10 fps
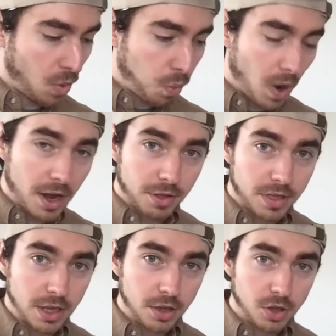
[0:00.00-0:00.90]
One other
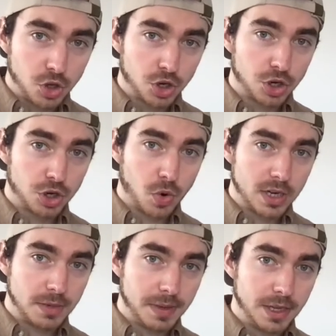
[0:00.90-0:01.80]
thing, you're
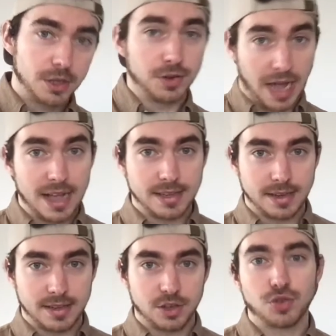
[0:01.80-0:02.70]
going to be, as I
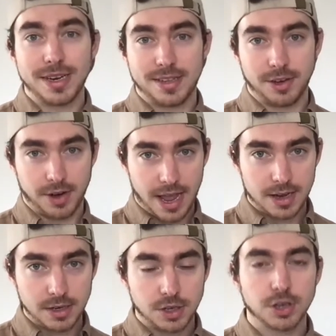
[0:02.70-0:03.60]
said, tracing your
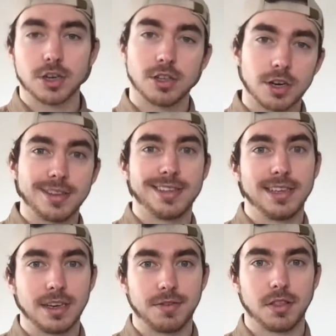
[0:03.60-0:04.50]
hand. You're going to start
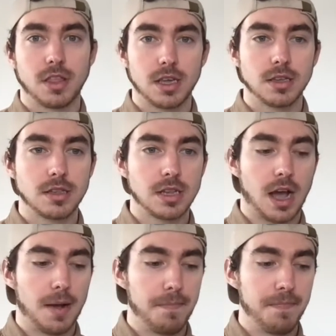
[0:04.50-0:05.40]
seeing different things
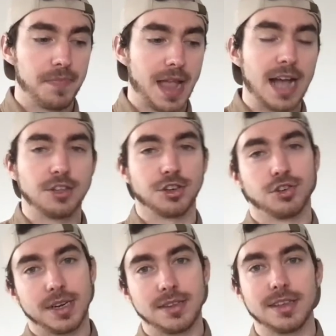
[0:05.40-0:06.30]
as you're
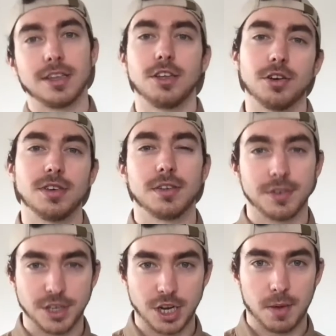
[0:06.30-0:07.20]
tracing it,
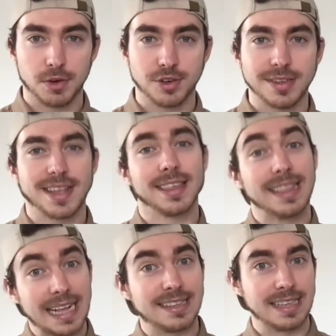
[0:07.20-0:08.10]
different geometries. I think
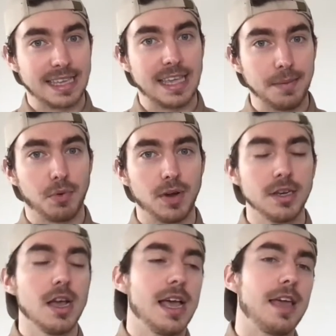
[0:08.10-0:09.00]
that's the key point.
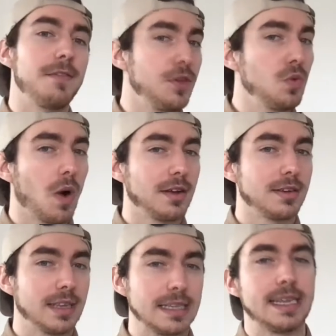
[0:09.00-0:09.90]
If you want
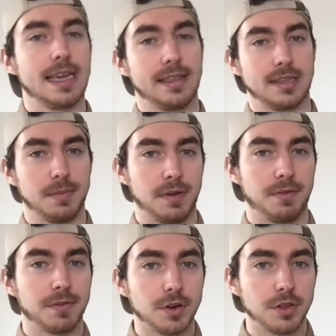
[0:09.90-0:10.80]
to take this a bit
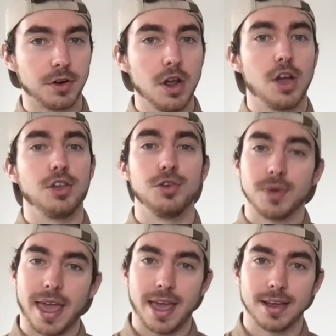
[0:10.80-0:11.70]
further, you
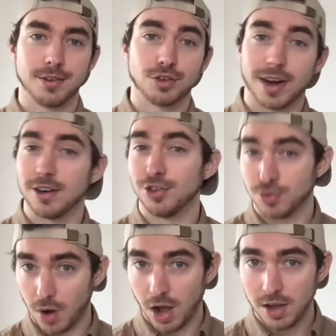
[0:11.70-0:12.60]
can try to
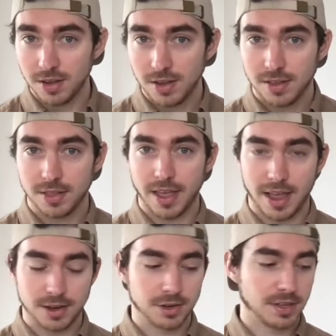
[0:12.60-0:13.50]
draw the
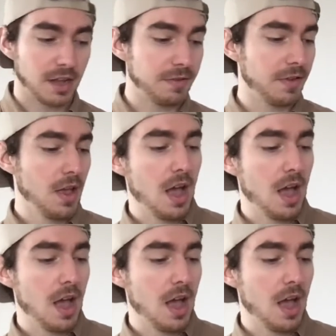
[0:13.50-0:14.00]
hand yourself.